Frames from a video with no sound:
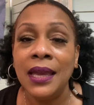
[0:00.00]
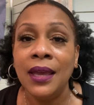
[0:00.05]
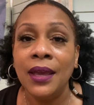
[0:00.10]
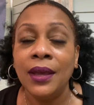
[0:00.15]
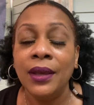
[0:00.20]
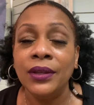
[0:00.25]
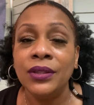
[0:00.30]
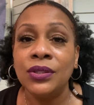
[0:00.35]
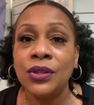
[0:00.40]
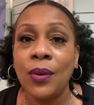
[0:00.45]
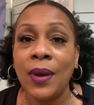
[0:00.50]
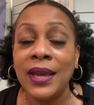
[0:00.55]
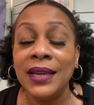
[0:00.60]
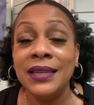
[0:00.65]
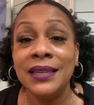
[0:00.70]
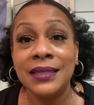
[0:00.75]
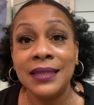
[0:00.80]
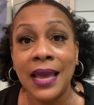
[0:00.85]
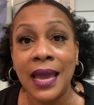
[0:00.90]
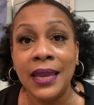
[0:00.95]
so I
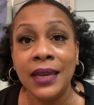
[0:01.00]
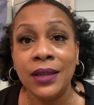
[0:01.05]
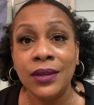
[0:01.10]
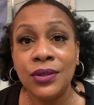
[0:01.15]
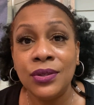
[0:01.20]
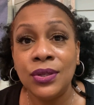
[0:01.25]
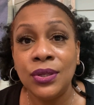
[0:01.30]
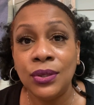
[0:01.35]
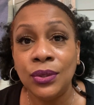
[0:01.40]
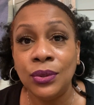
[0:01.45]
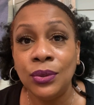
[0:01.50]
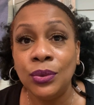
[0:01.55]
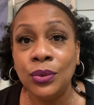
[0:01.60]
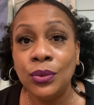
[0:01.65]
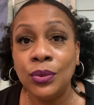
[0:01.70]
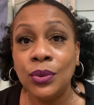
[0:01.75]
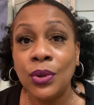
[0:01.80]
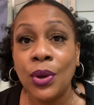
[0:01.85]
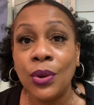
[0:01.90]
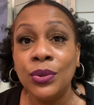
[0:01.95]
decided to
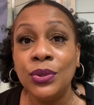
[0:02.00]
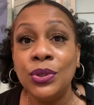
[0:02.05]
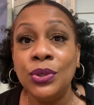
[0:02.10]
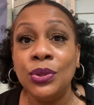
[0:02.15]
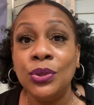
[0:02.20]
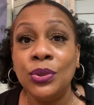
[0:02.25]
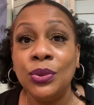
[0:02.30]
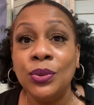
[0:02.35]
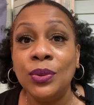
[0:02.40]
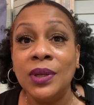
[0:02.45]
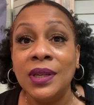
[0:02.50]
go to